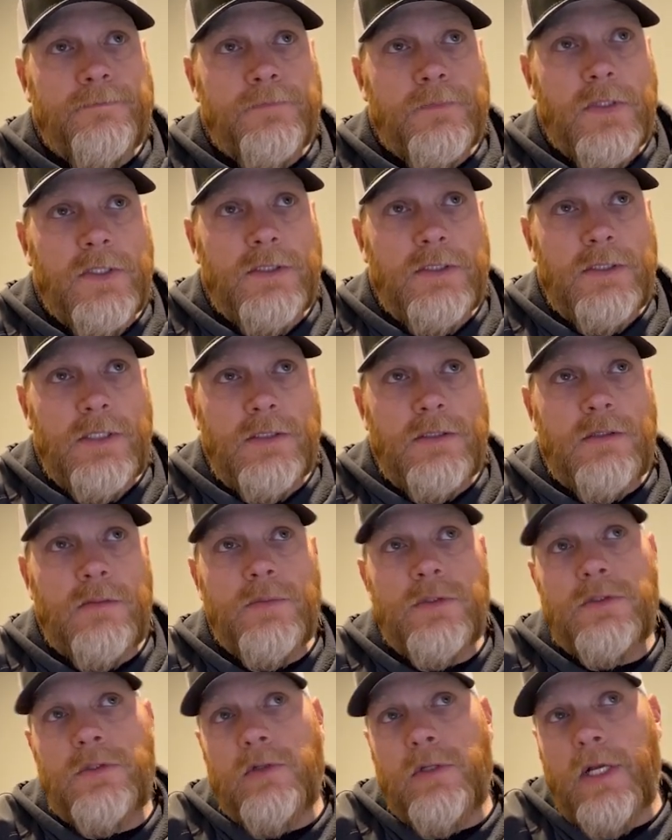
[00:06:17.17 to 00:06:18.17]
this system
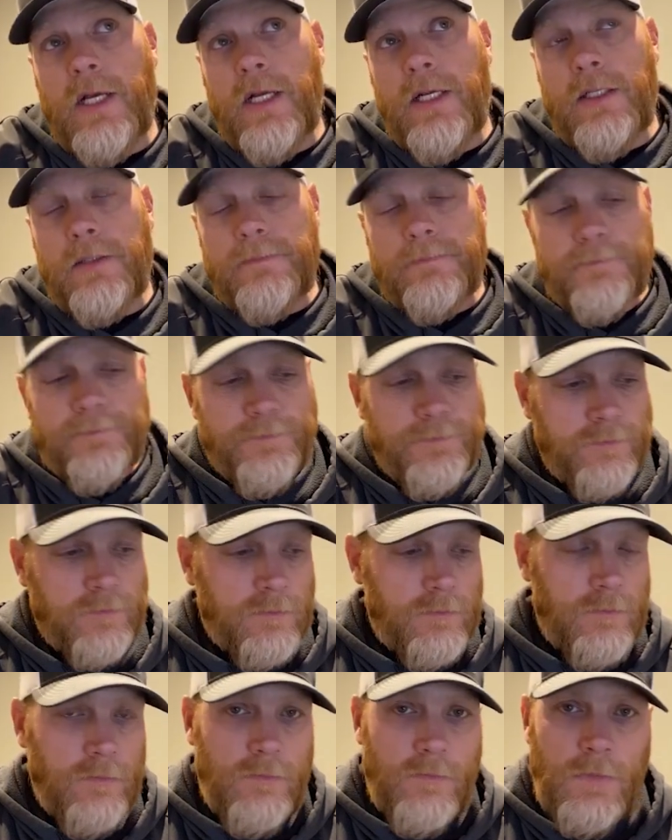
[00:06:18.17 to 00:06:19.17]
is creating
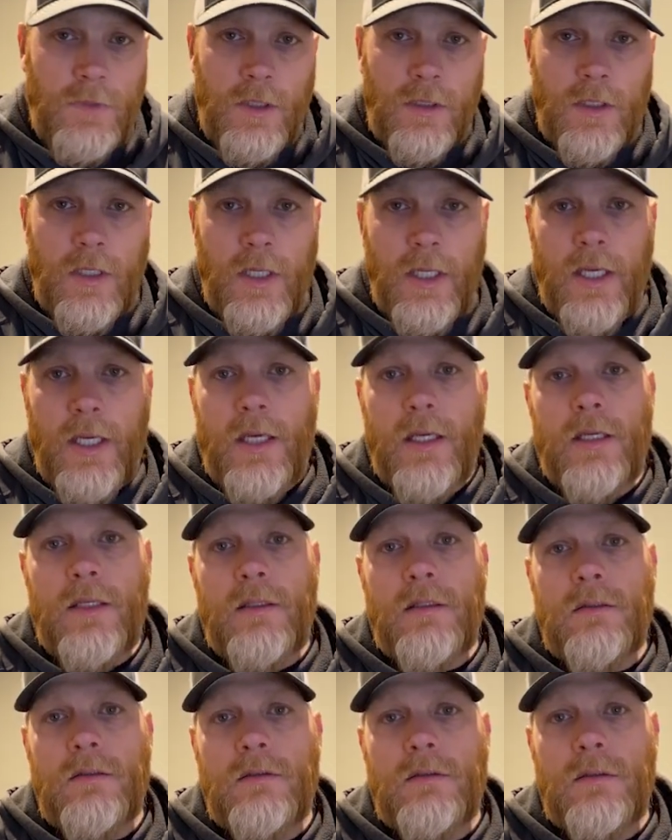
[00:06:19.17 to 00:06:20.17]
a
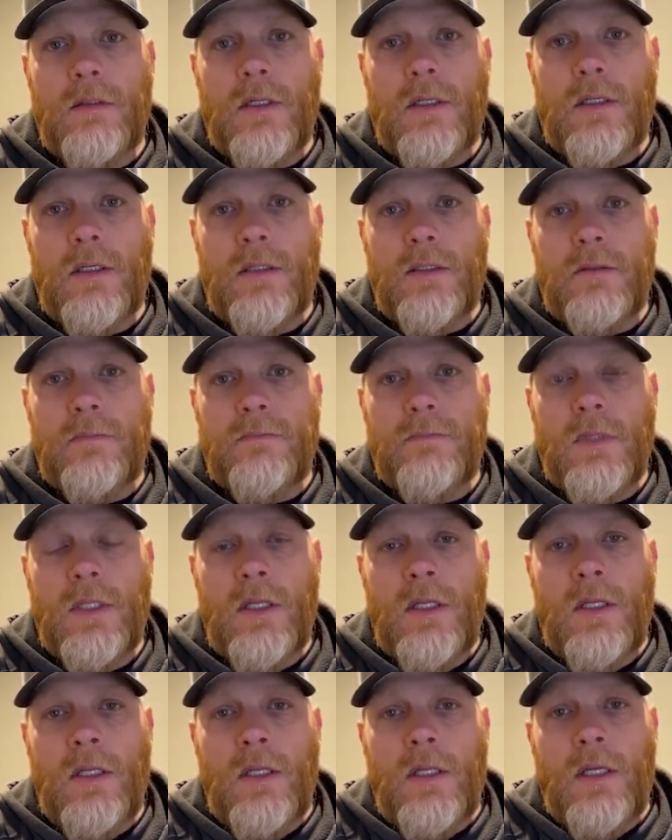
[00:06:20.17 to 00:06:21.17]

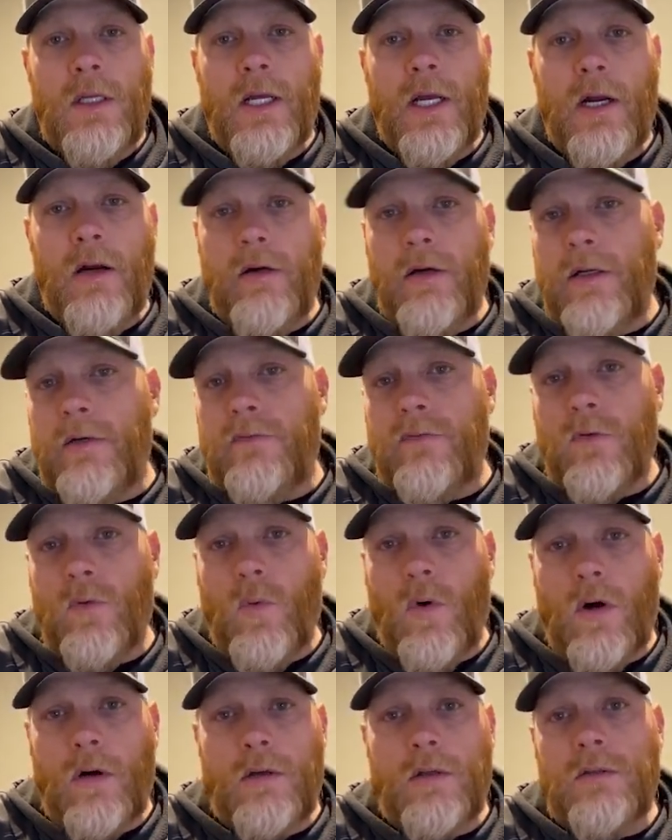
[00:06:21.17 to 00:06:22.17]
area for
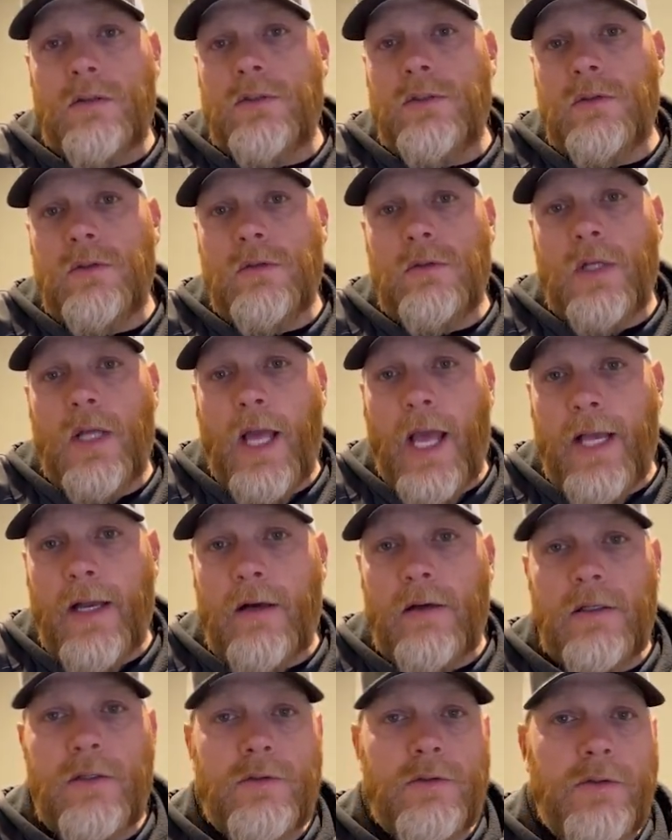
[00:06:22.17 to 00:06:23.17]
water to hang
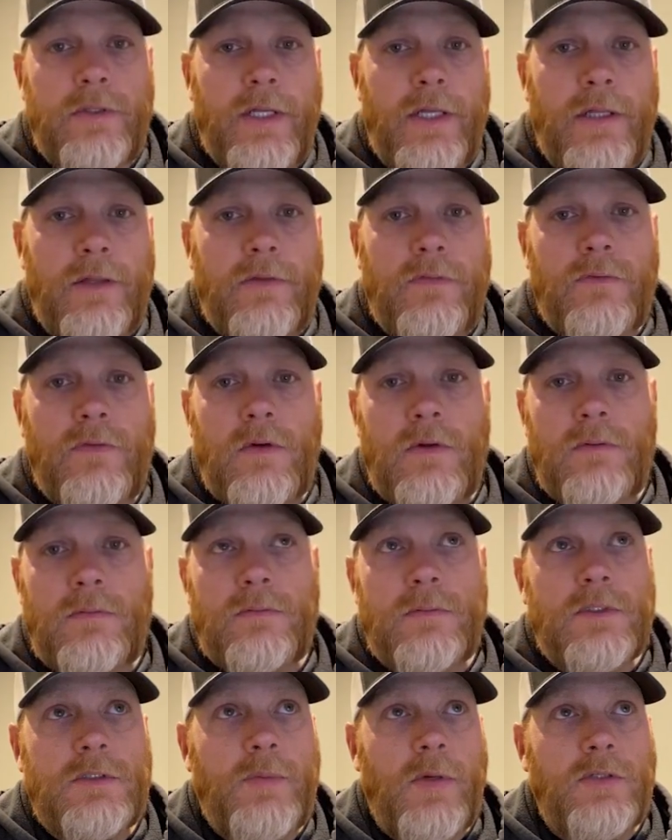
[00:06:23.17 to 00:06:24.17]
out underneath
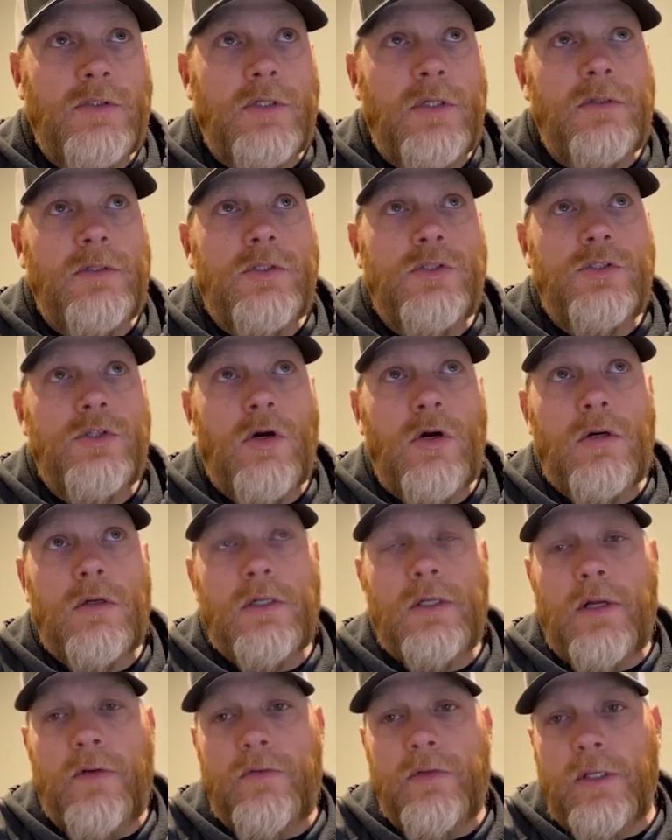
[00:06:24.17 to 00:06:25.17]
from, especially on this yard,
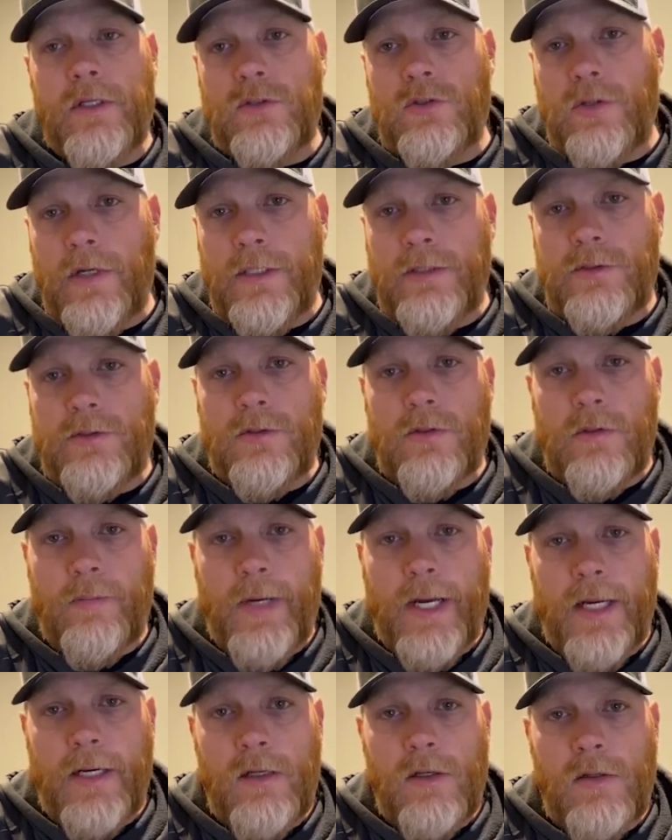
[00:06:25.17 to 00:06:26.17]
everything drains to the
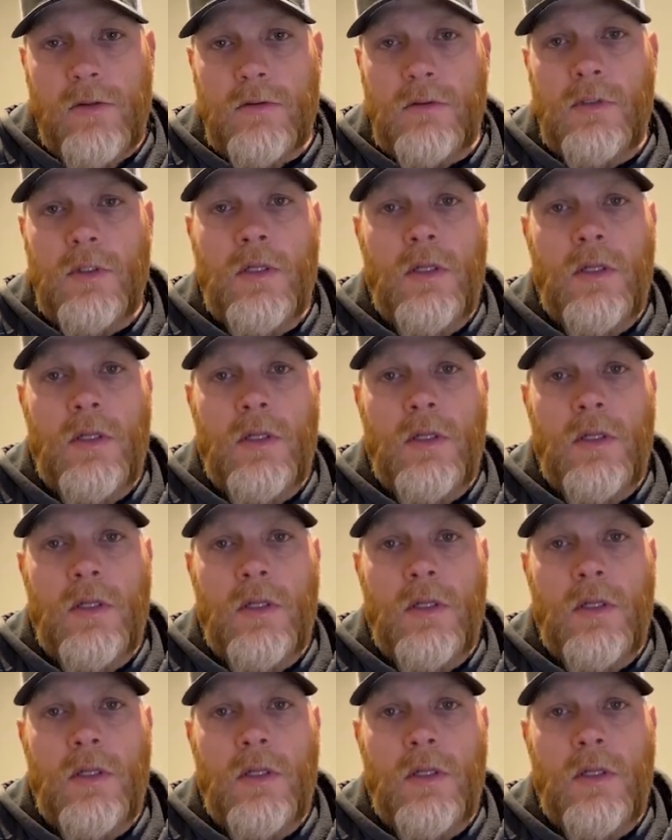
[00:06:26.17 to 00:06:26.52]
patio.